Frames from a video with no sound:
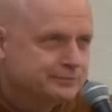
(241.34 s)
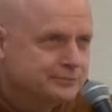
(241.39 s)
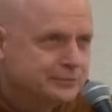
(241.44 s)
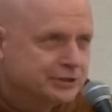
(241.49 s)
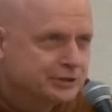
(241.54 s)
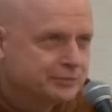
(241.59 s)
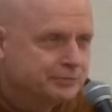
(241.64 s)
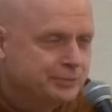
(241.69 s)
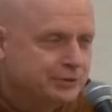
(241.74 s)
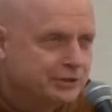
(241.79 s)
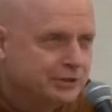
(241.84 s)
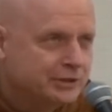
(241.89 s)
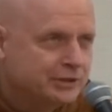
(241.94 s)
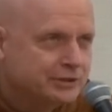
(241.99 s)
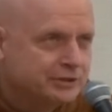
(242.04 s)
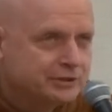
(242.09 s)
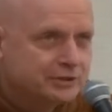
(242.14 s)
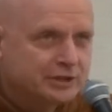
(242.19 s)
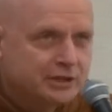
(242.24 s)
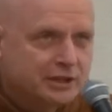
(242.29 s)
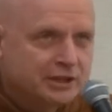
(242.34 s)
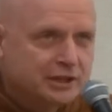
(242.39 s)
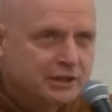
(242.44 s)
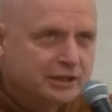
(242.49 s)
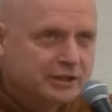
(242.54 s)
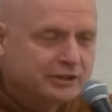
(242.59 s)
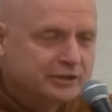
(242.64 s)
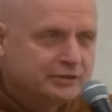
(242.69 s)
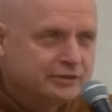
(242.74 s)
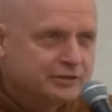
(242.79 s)
experience.
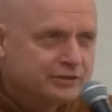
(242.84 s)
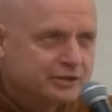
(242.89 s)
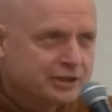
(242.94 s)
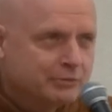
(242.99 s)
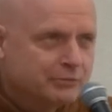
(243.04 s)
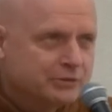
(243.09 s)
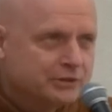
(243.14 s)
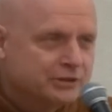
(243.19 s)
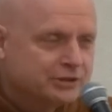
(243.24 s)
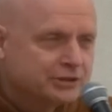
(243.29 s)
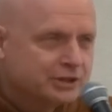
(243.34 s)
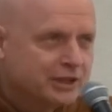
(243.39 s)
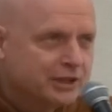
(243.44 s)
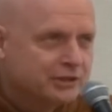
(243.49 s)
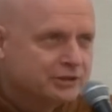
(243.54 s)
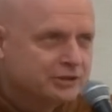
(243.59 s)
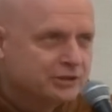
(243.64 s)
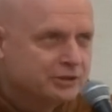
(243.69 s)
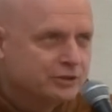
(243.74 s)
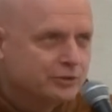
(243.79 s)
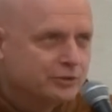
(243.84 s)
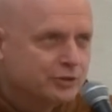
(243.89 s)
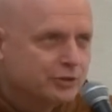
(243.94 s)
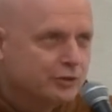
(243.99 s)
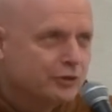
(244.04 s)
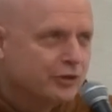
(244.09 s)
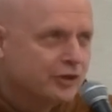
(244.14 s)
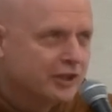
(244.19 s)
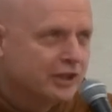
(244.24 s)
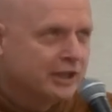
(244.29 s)
Someone decides to do a
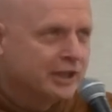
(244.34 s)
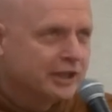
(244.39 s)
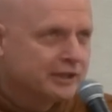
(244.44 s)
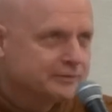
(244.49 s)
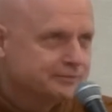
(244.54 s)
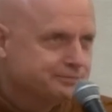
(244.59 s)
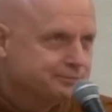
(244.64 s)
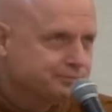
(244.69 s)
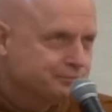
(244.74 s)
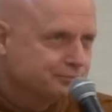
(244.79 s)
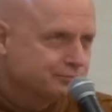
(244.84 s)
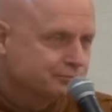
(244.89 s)
good thing,